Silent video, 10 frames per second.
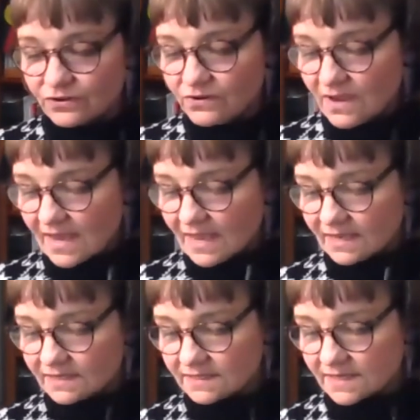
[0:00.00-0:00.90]

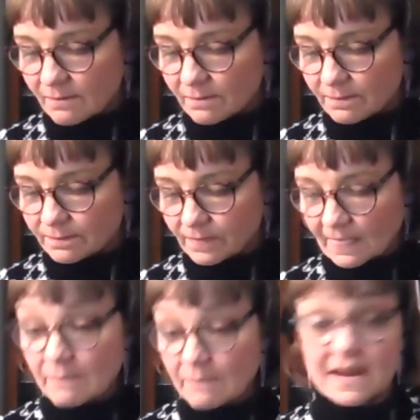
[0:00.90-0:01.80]
Too and
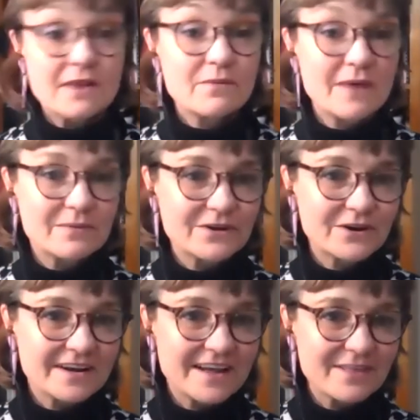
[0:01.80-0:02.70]
um but
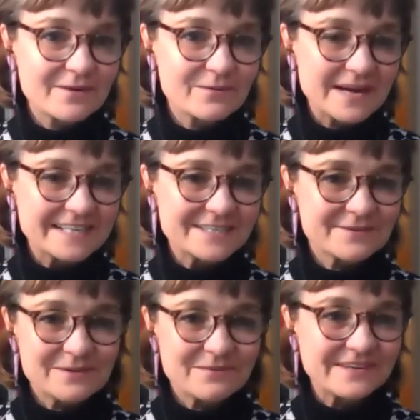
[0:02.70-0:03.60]
anyway, we got another
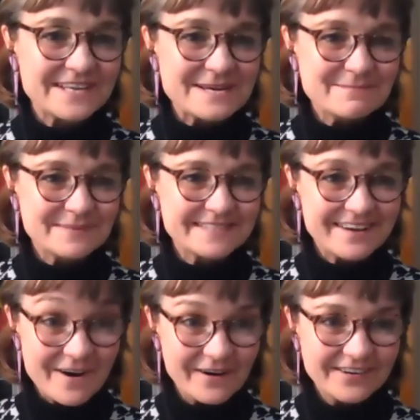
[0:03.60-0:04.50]
Wiradjuri
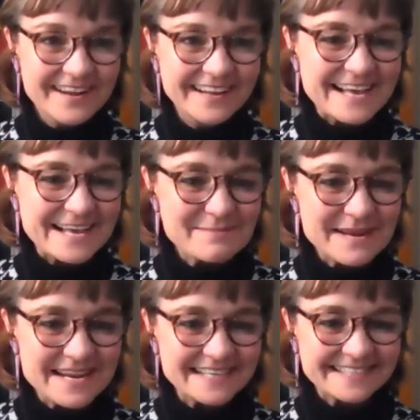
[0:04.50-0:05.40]
Williams on
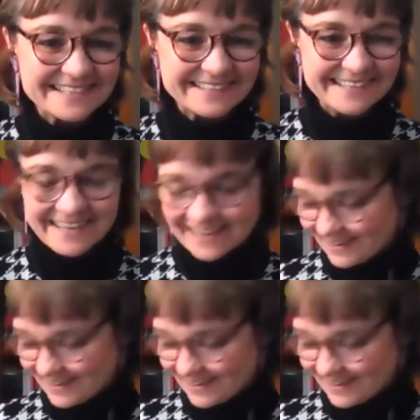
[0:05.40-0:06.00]
the committee, so